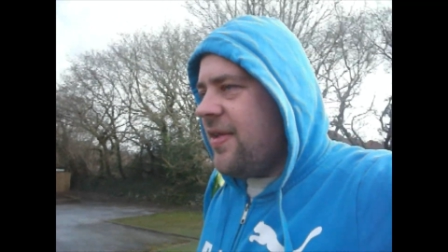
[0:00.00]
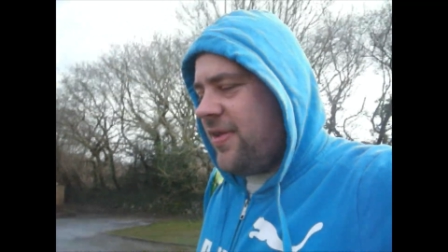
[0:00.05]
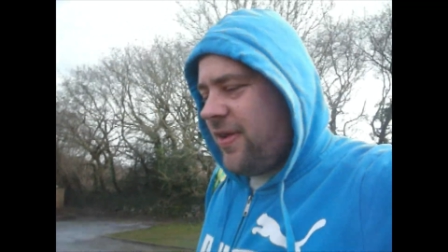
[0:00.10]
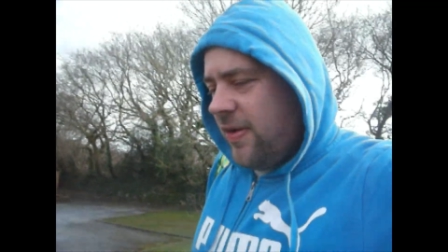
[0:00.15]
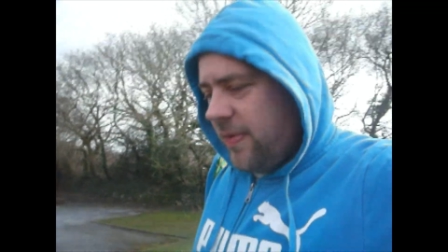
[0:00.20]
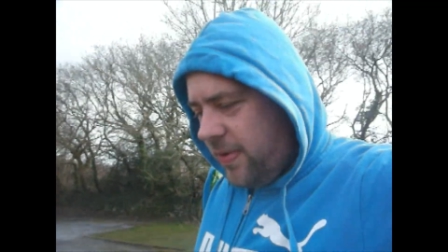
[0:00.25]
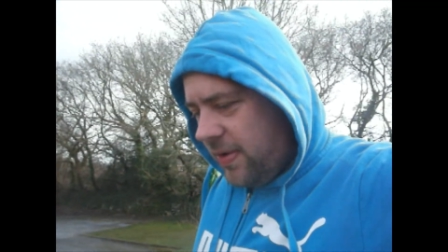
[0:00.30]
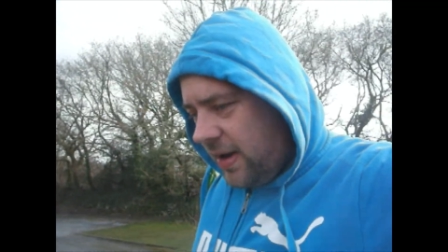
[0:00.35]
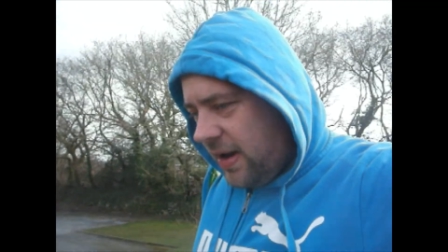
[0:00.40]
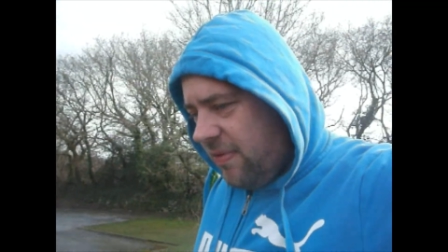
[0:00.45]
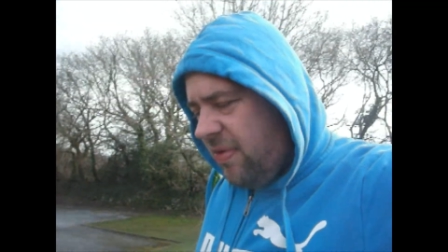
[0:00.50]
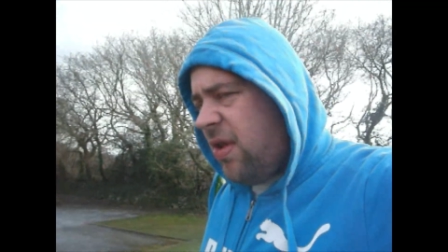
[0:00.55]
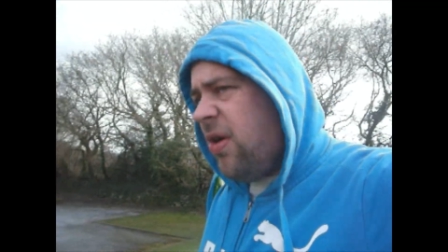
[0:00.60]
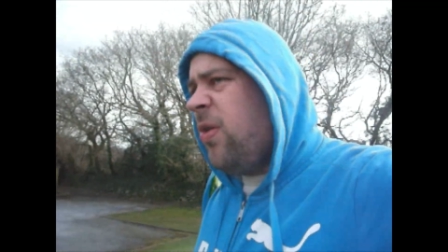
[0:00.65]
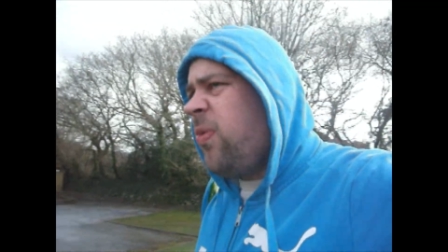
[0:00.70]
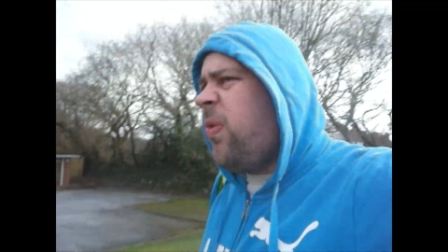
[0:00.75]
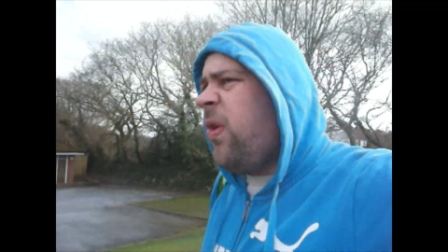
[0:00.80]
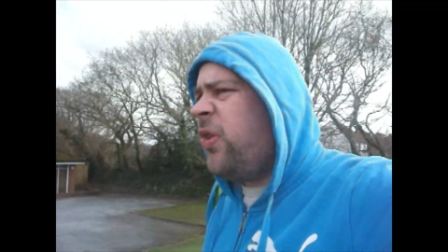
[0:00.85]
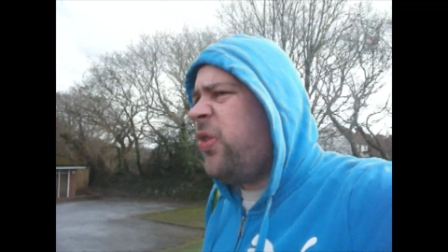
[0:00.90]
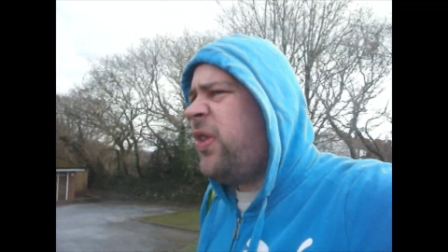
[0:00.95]
So we're going to have a
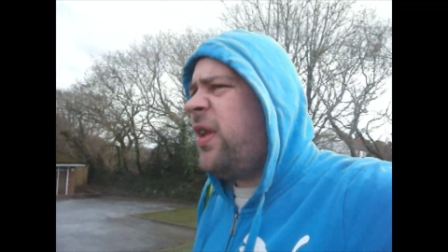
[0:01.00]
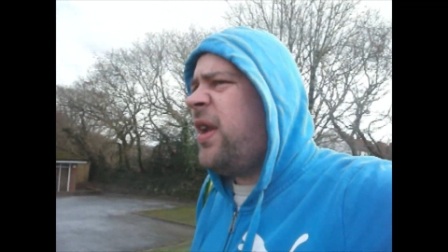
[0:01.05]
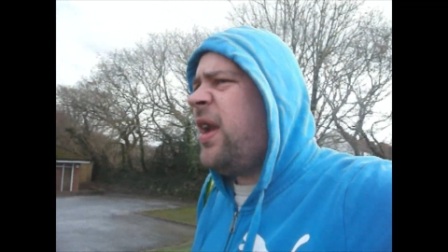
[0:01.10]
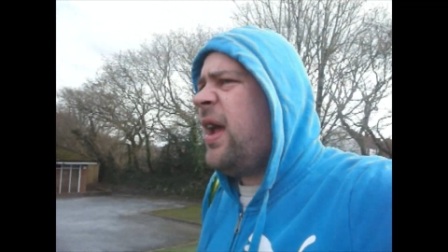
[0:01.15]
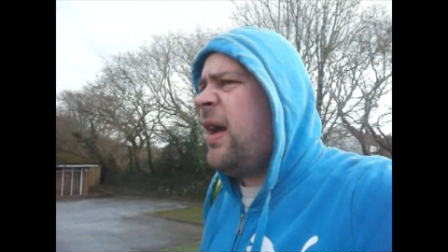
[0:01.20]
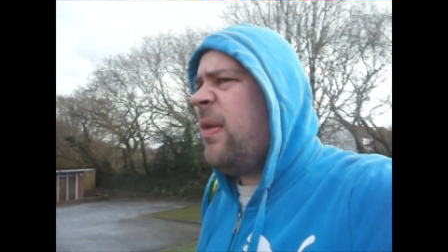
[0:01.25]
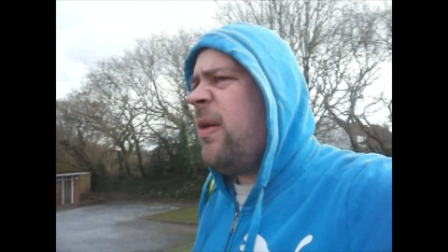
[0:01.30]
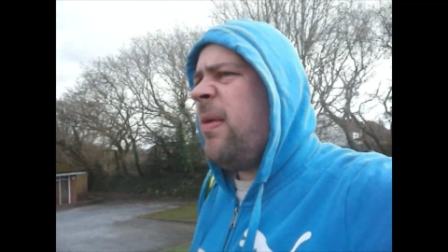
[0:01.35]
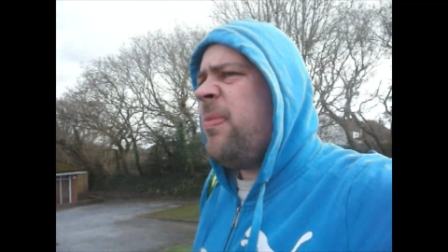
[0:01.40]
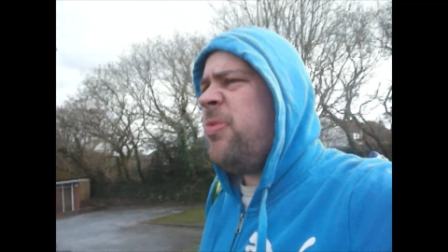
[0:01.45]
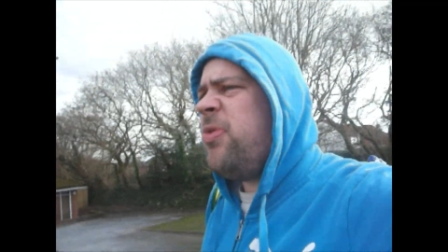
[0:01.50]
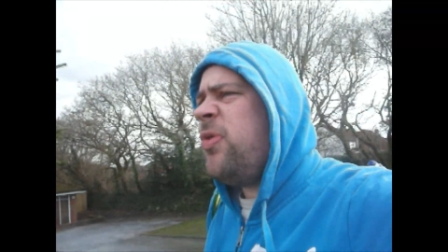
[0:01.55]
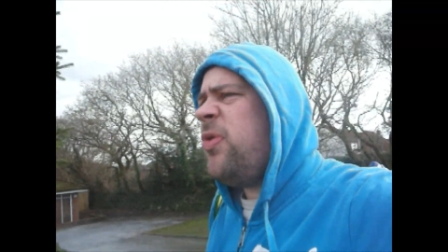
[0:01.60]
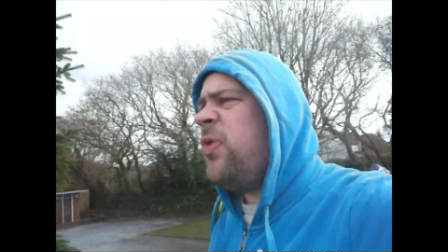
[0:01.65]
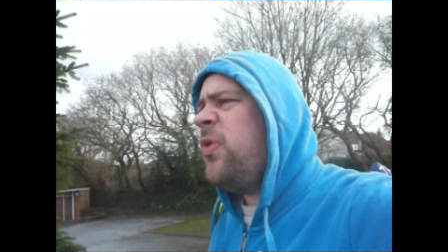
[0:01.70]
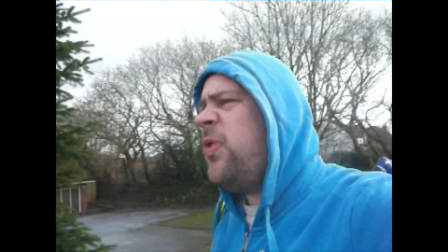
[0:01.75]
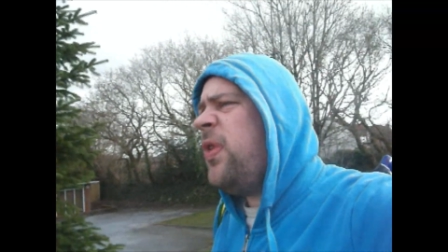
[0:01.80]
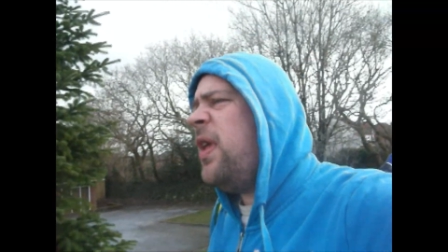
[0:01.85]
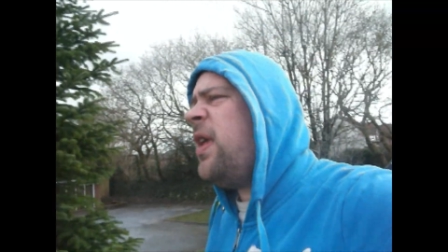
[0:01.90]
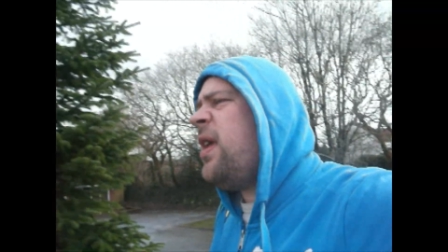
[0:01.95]
little wander now up to
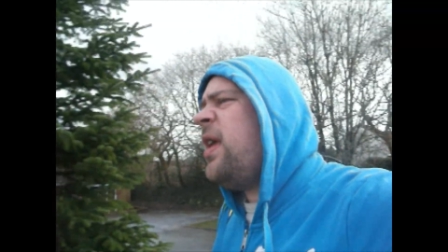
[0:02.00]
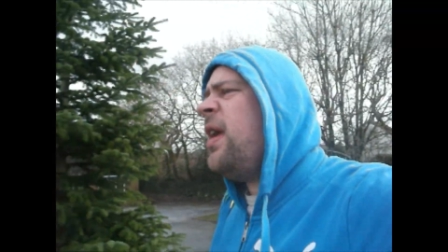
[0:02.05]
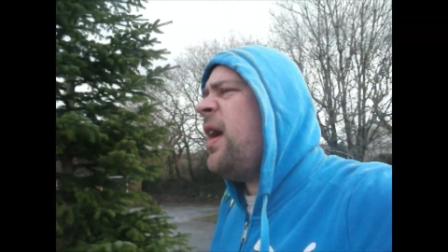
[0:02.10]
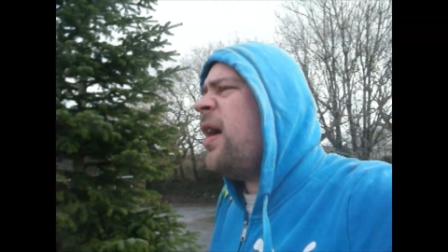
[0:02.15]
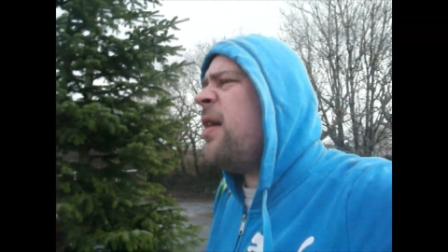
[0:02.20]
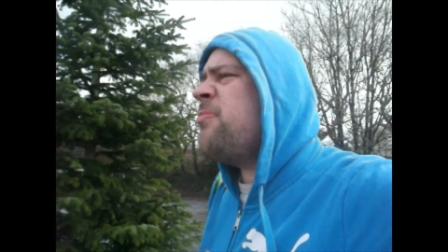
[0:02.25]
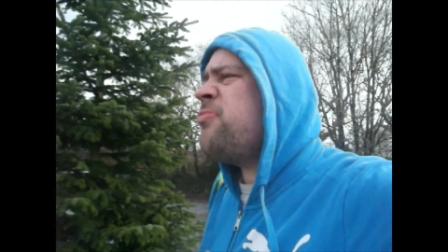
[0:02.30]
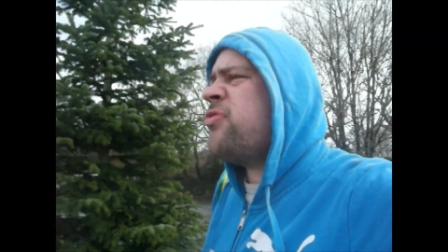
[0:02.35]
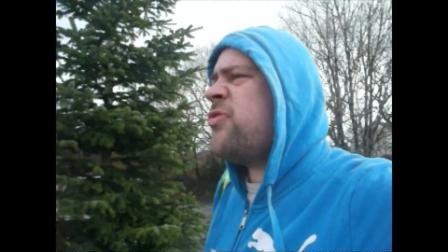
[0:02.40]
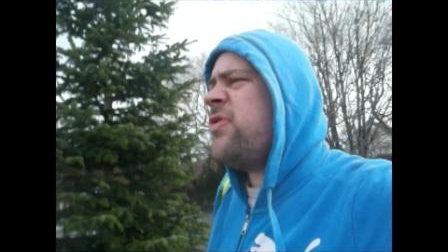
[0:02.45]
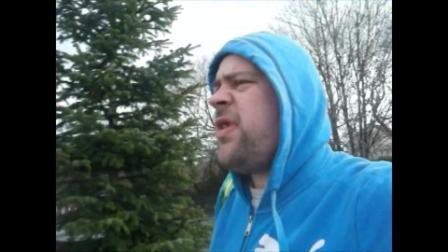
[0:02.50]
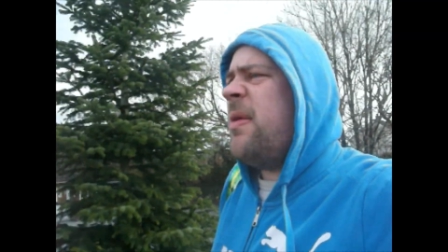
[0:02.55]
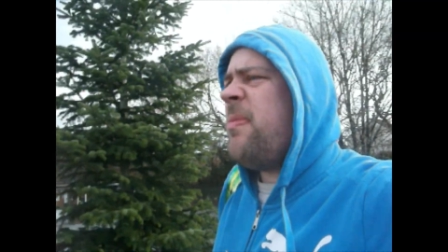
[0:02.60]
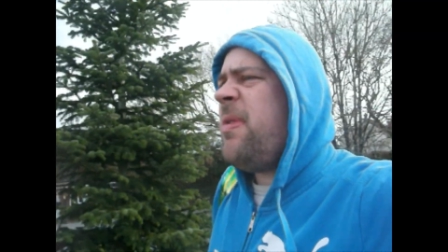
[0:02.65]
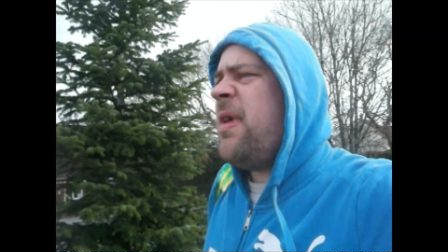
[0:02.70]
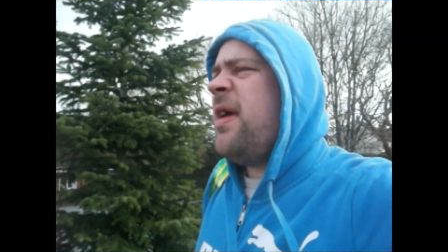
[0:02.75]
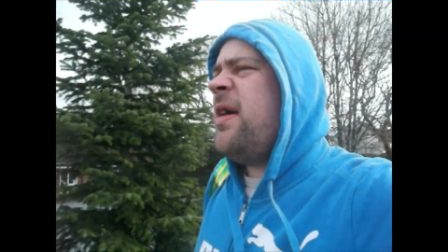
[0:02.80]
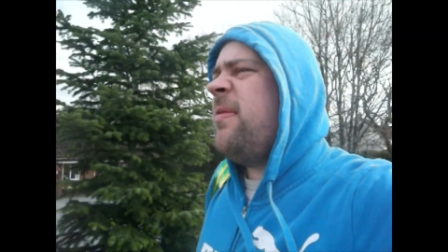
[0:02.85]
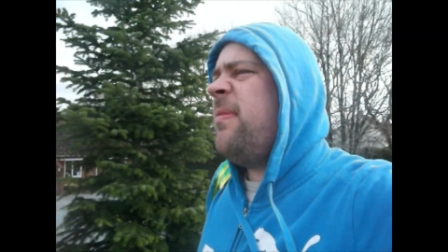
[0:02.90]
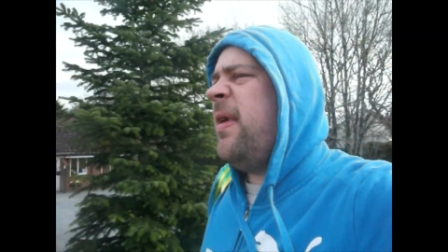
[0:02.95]
the
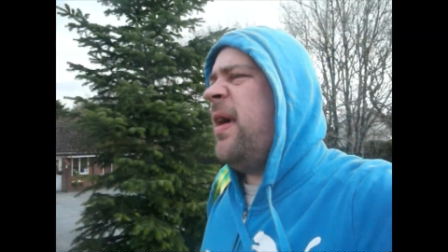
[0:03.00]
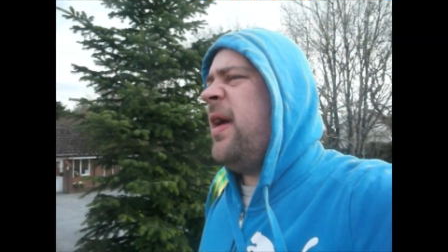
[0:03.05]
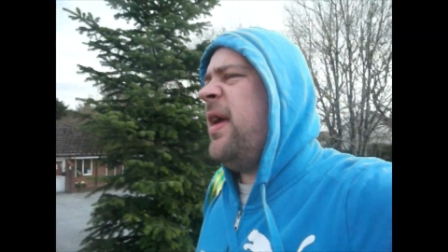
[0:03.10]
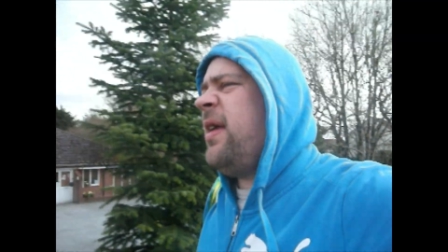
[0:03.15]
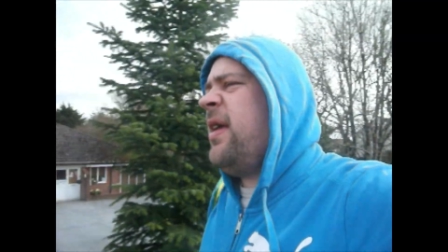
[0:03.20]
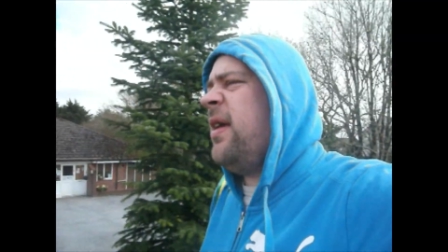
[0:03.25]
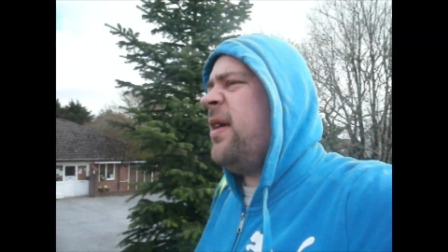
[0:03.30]
Premier, mate.